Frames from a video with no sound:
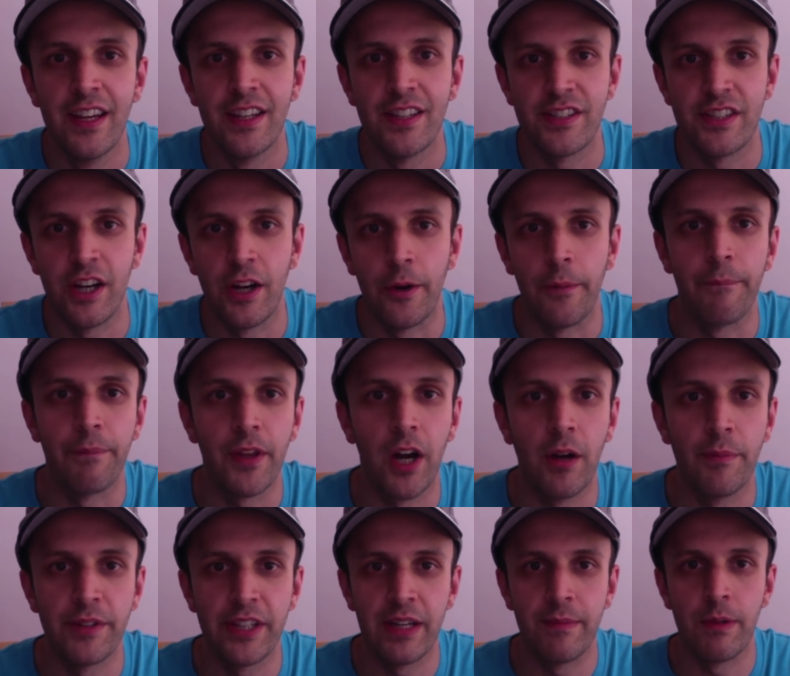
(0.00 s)
So,
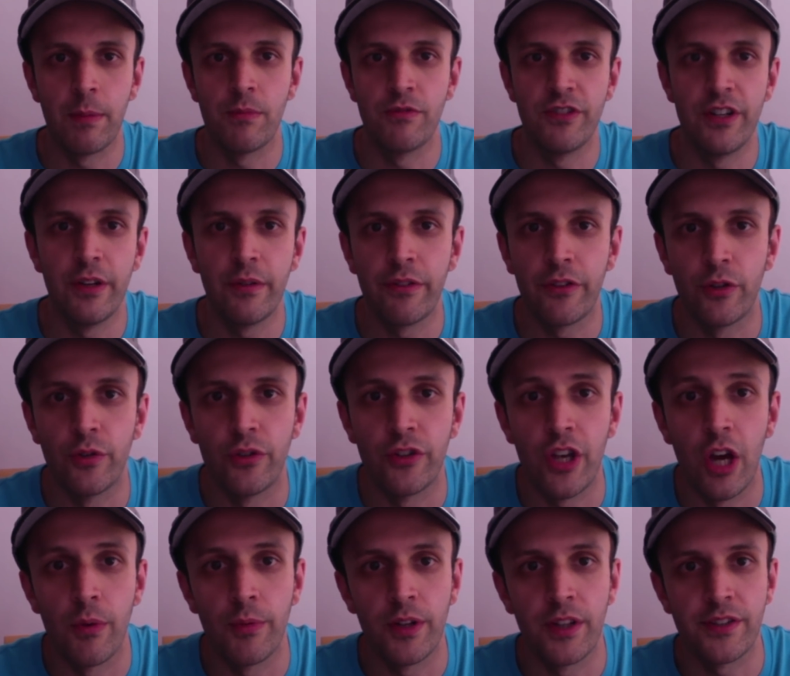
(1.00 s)
I'm Damien Maruth, your
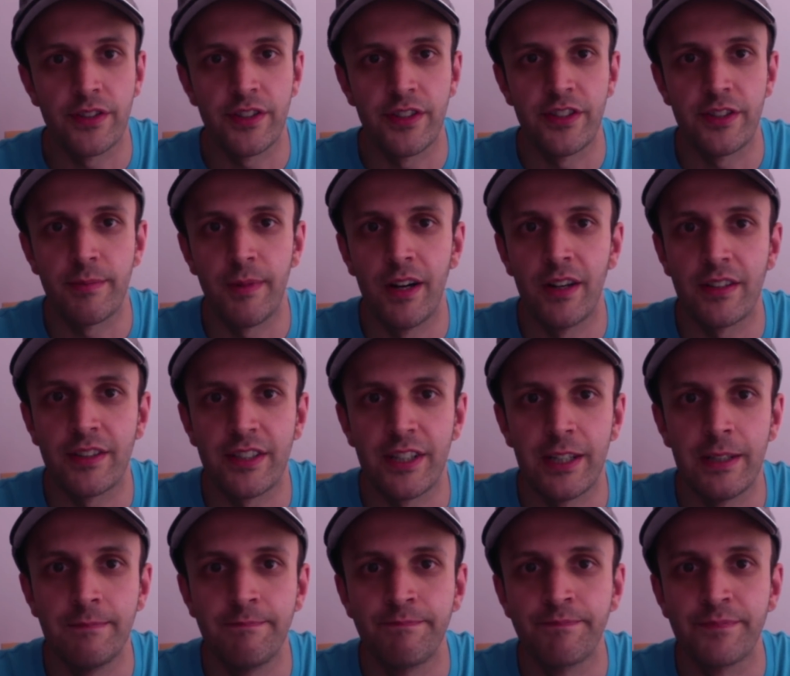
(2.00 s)
no-nonsense
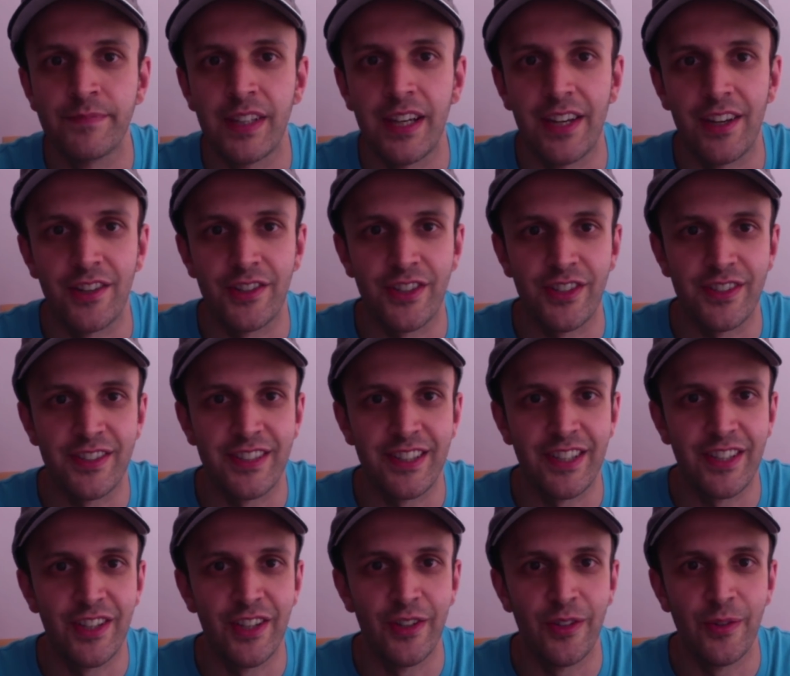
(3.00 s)
marketer, and I shall see
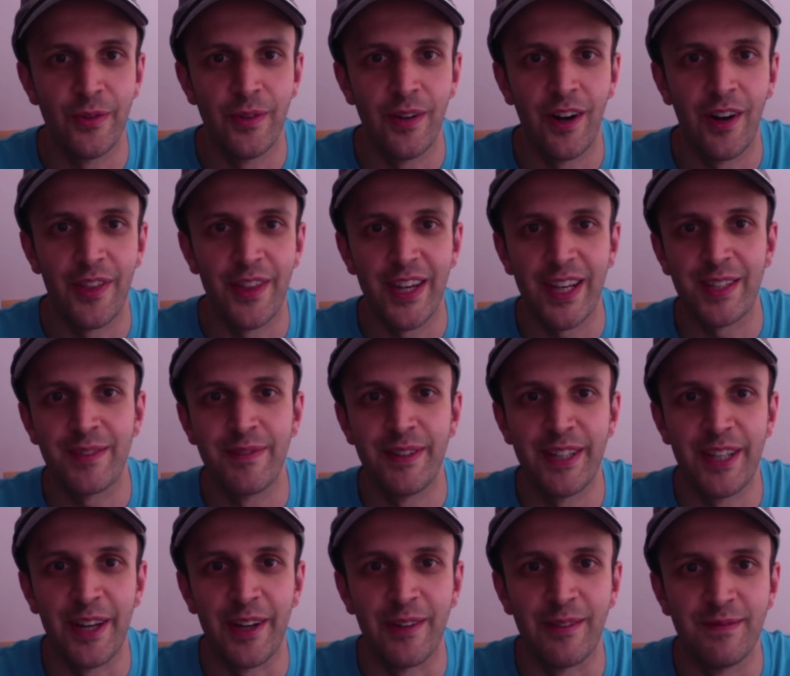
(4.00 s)
you on the next
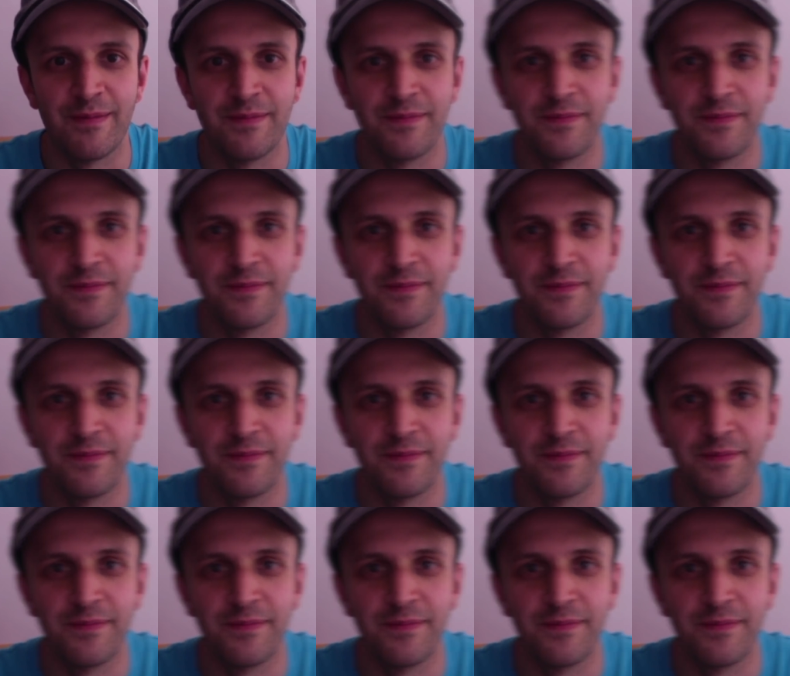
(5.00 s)
video.